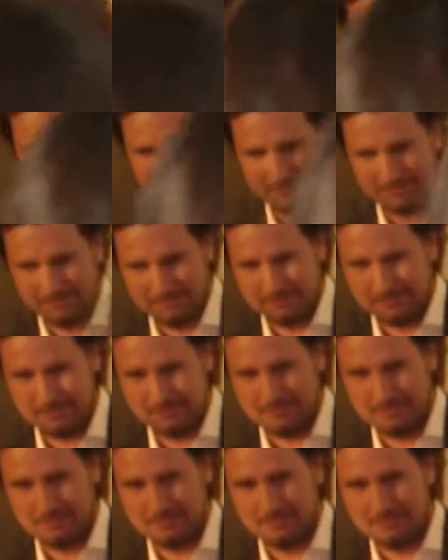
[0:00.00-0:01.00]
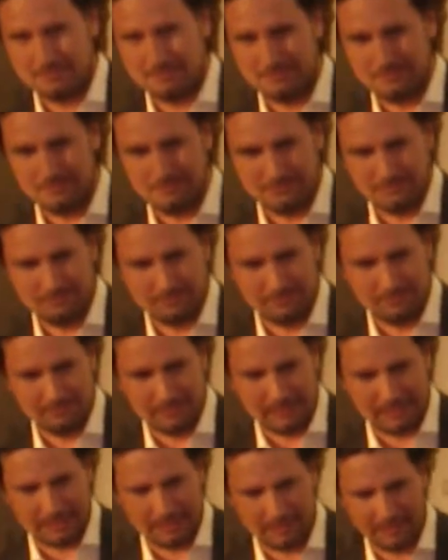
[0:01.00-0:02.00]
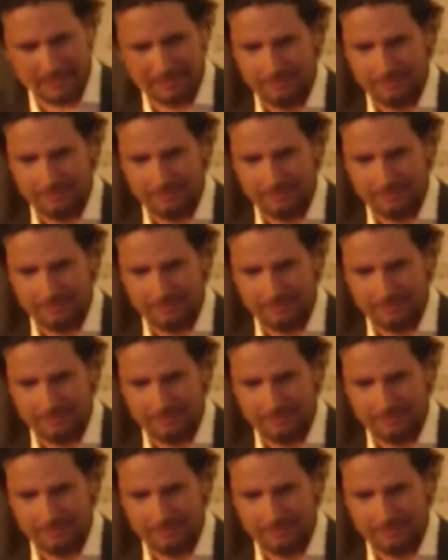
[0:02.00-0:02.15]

(not speaking)